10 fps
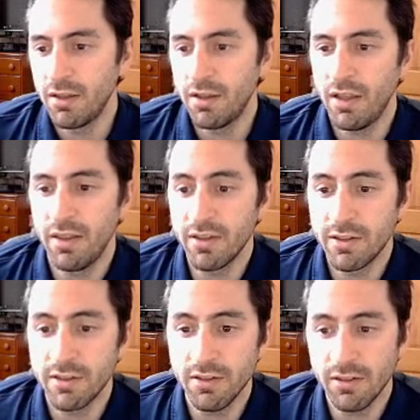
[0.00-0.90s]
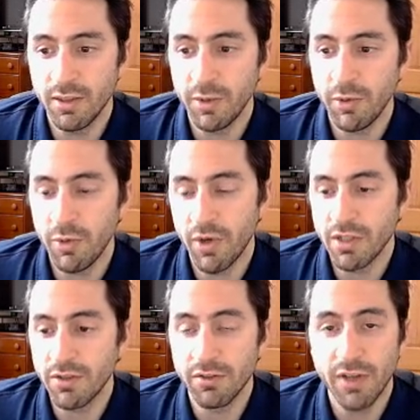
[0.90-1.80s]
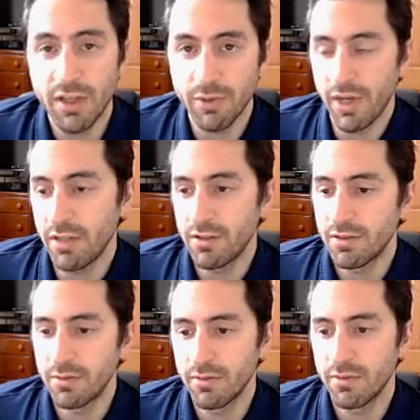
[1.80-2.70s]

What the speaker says: And this is the limit we want to evaluate.